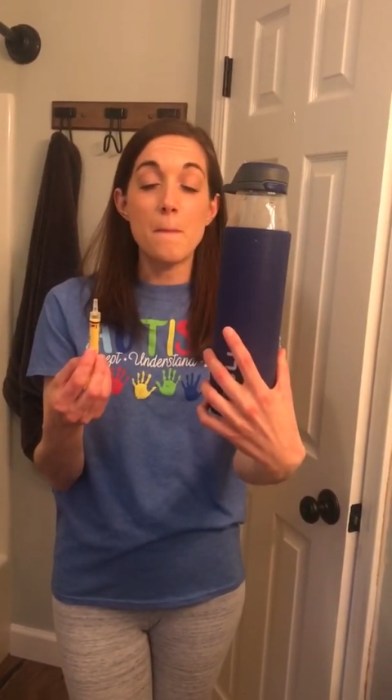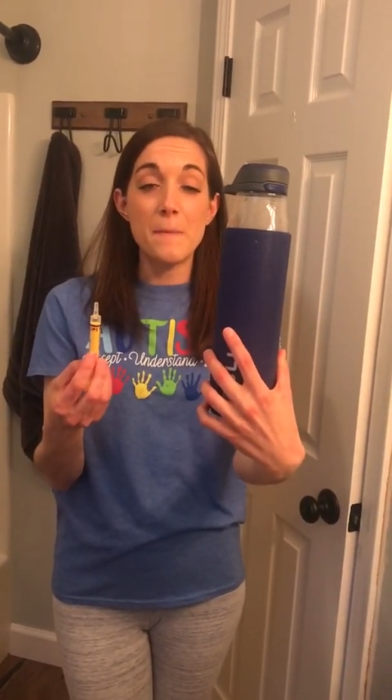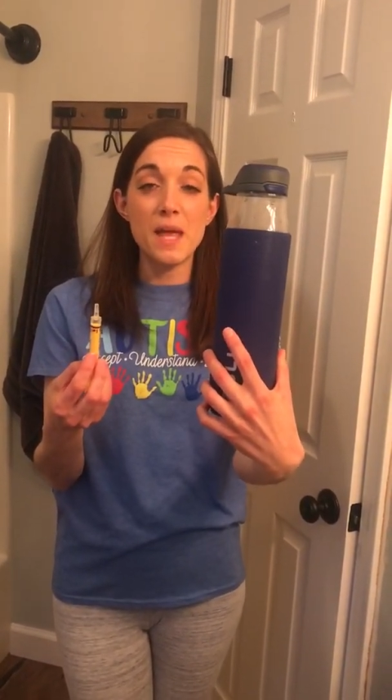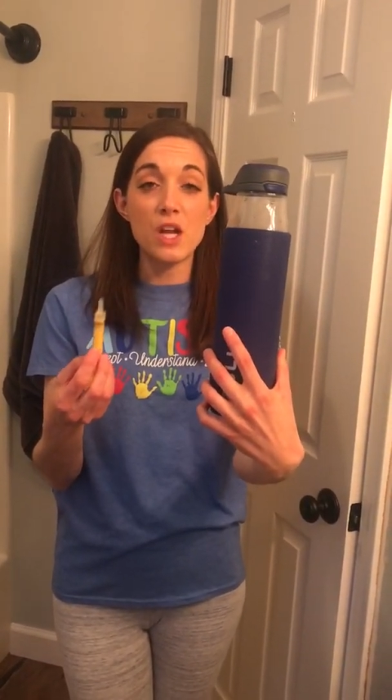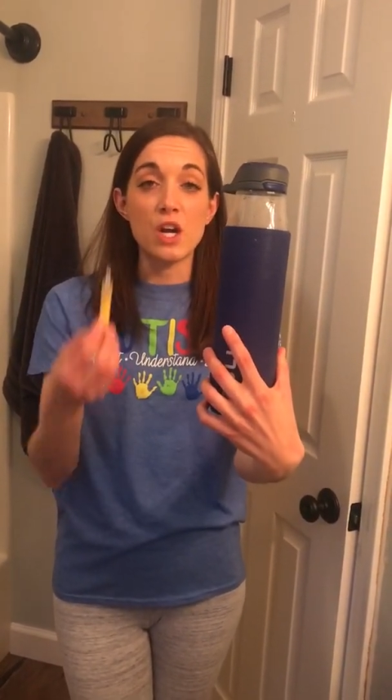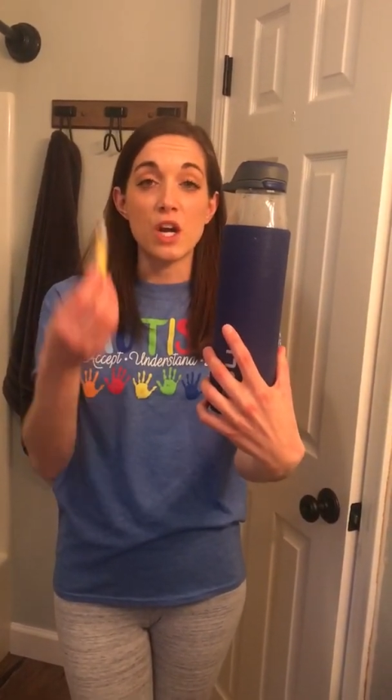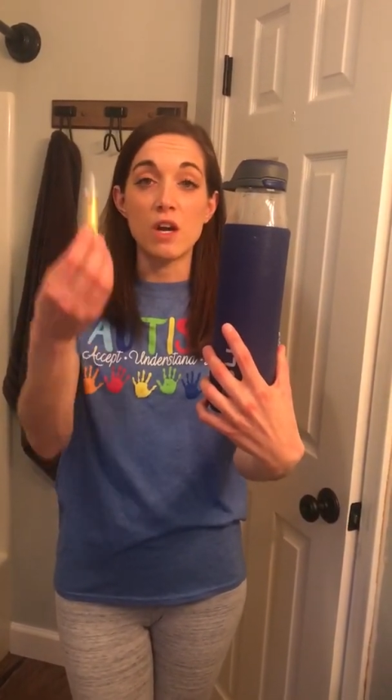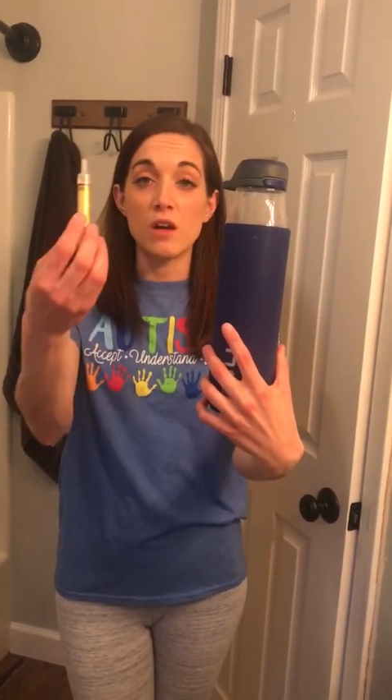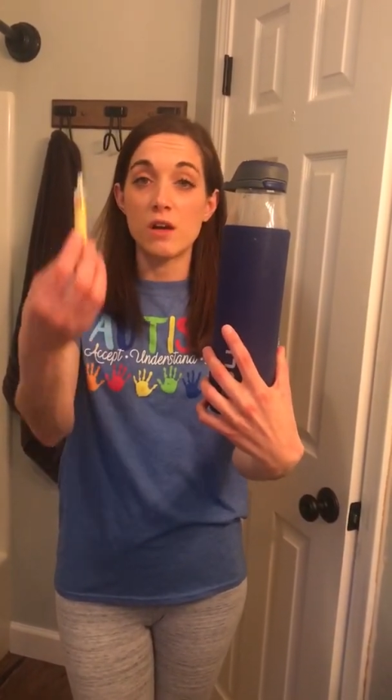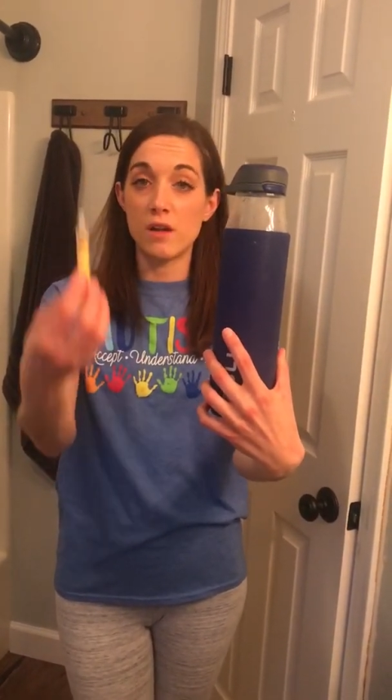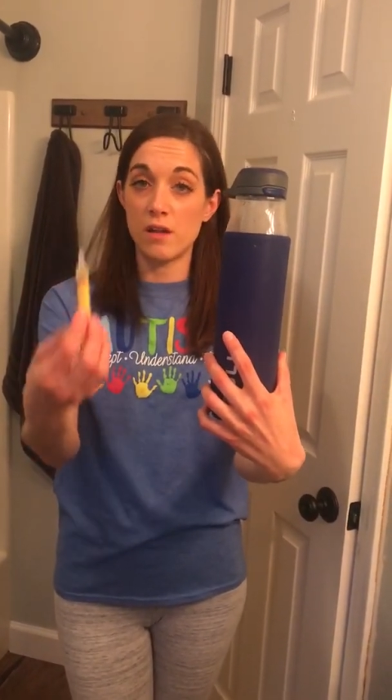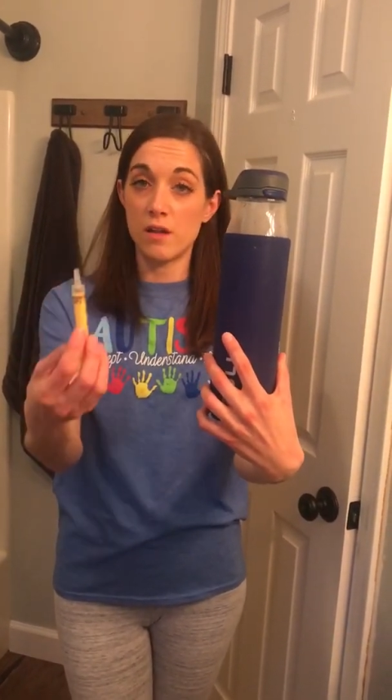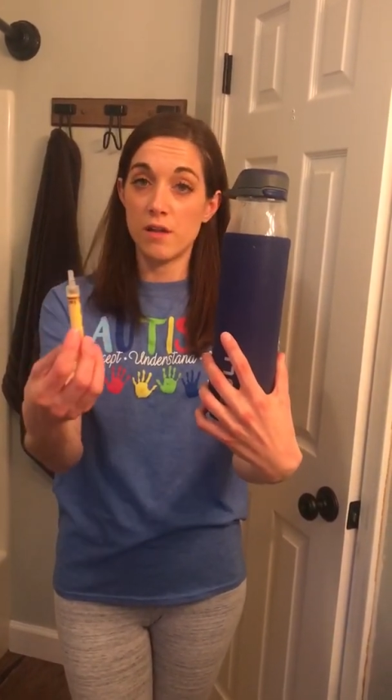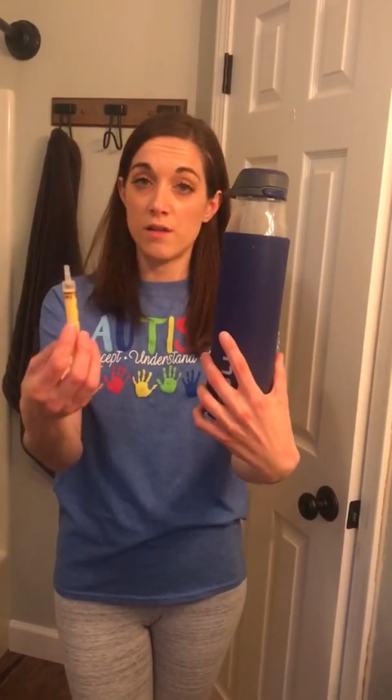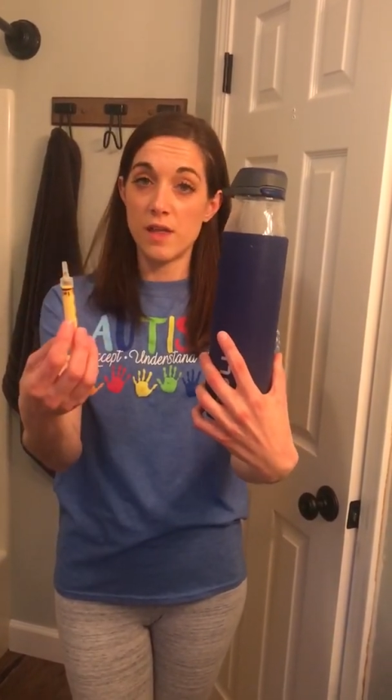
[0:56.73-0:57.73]
bigger
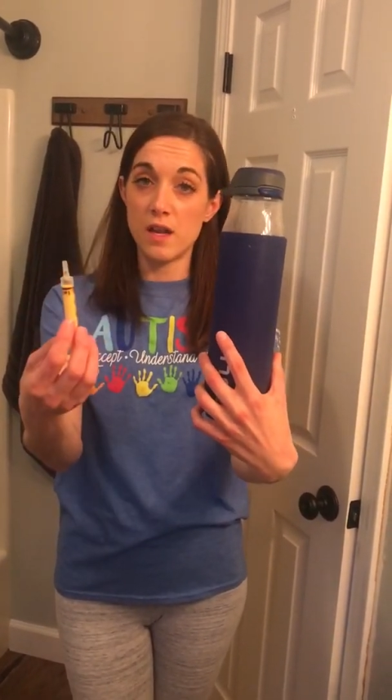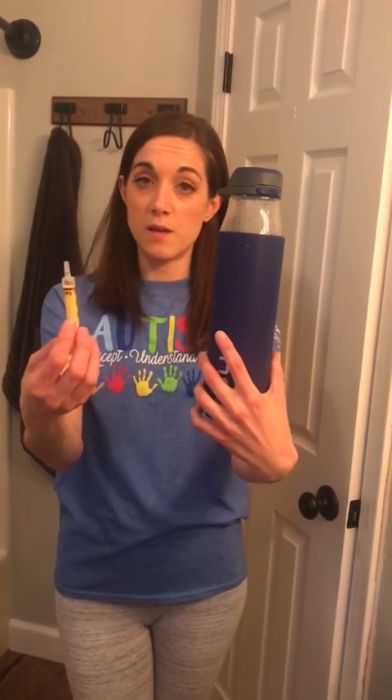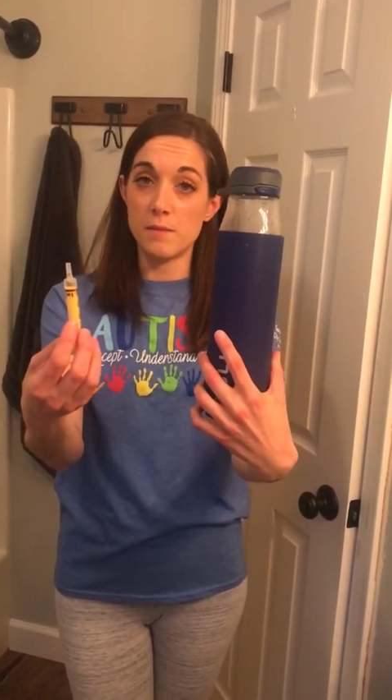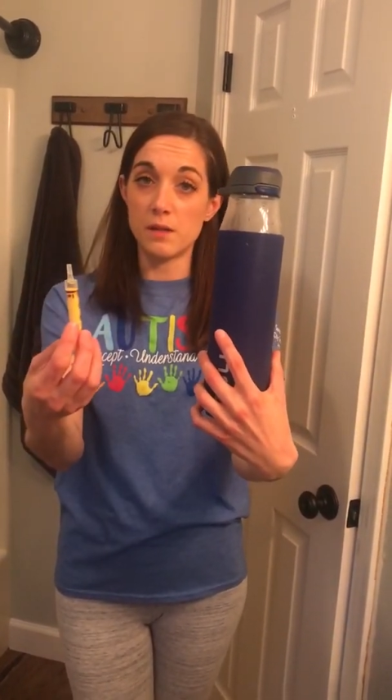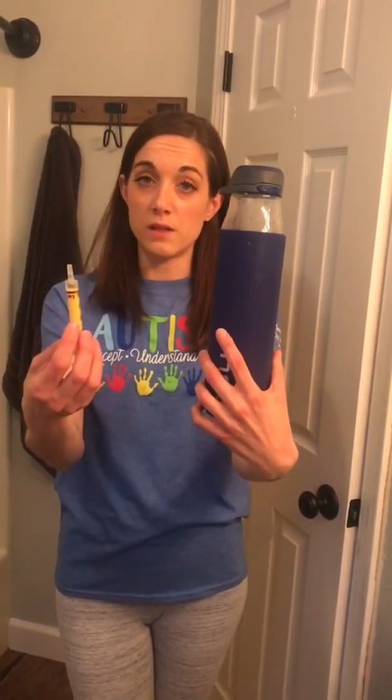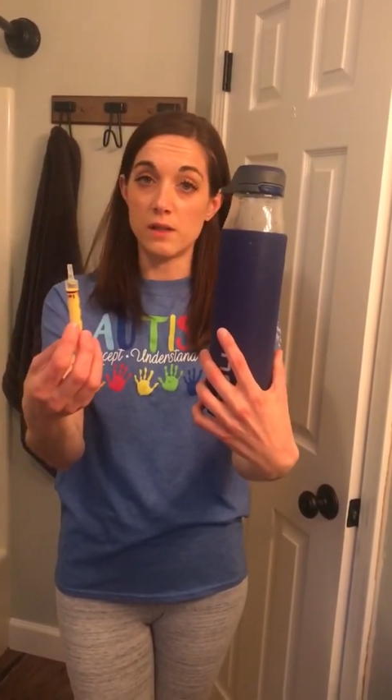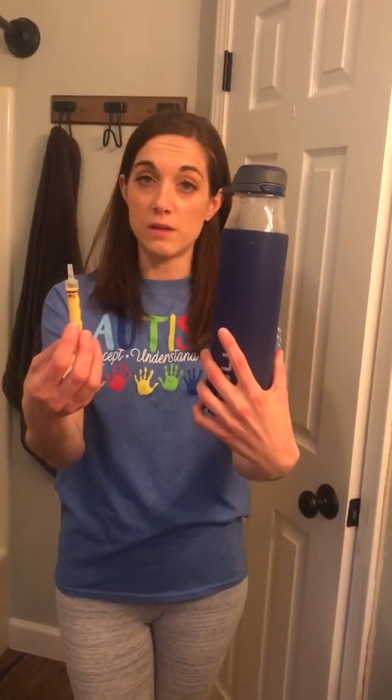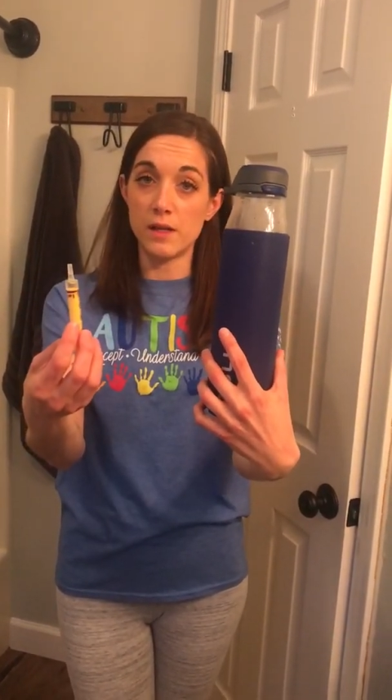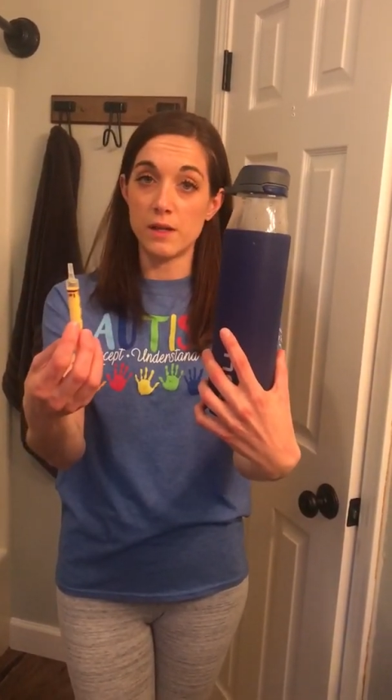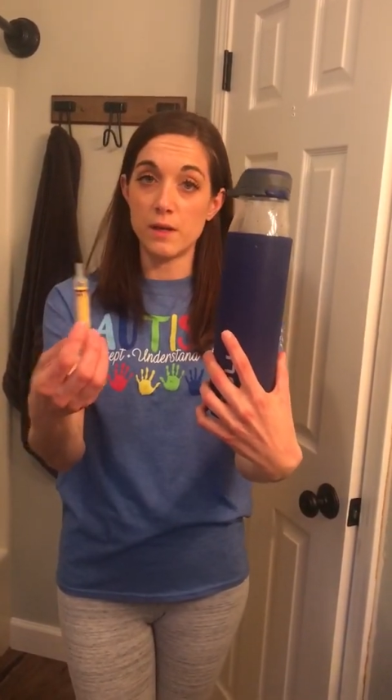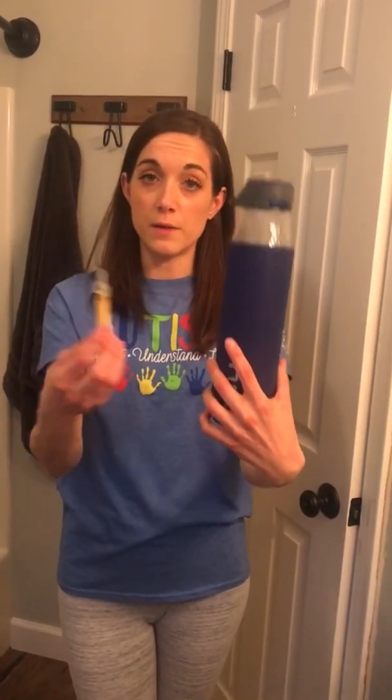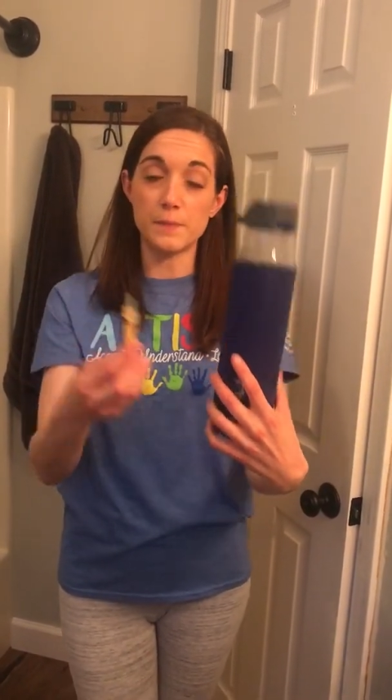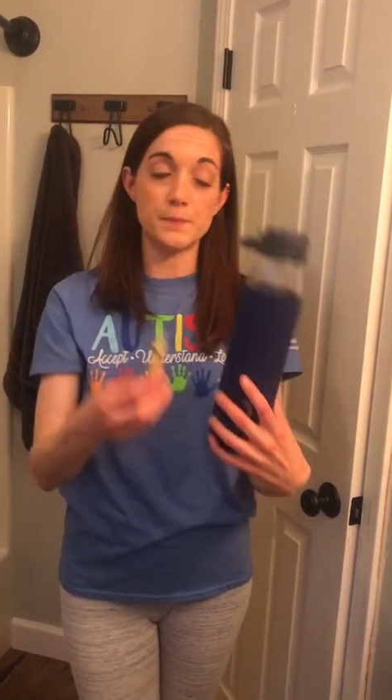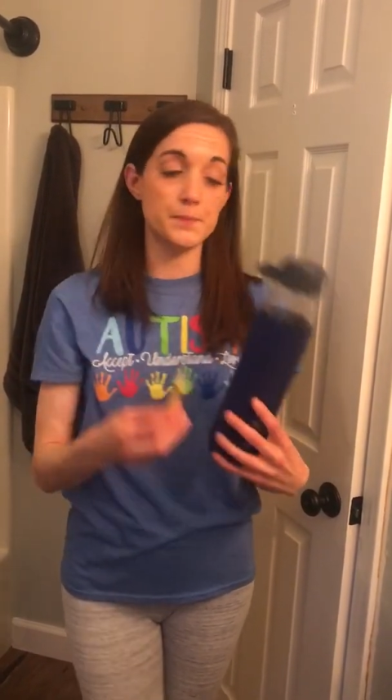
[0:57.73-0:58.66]
than a milliliter.